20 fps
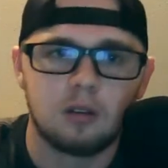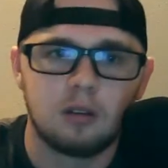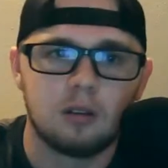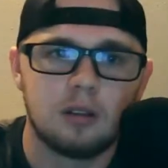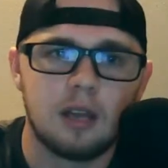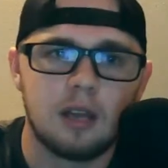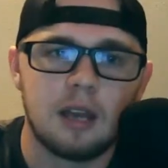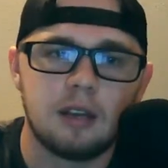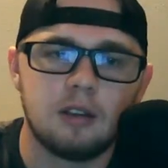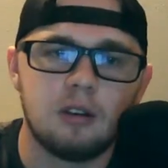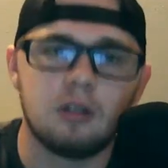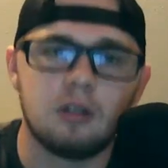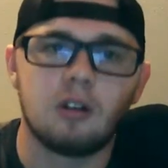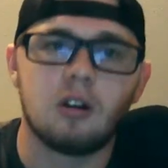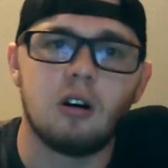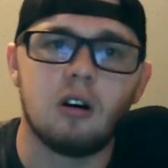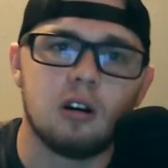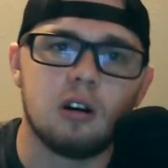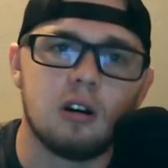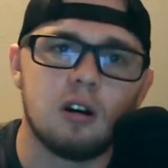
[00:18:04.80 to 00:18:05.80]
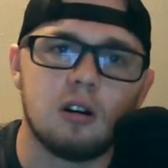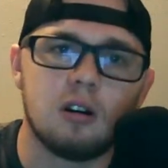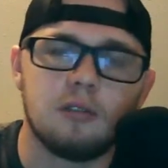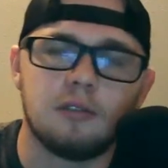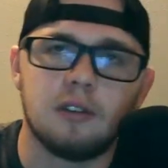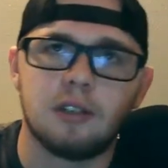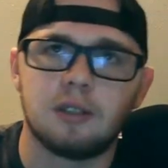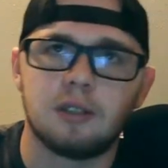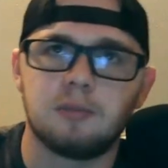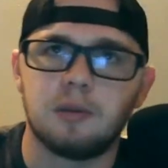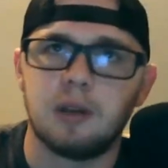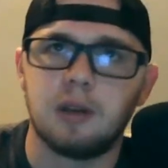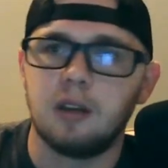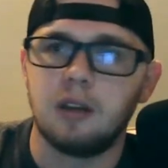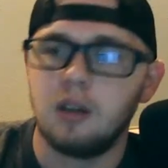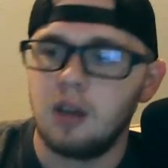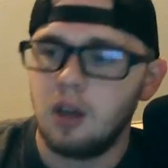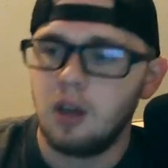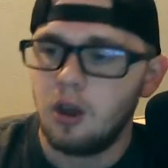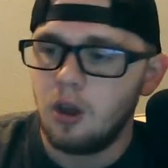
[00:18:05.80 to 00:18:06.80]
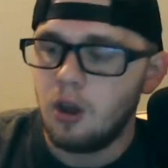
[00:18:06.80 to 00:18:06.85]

that UConn offense. But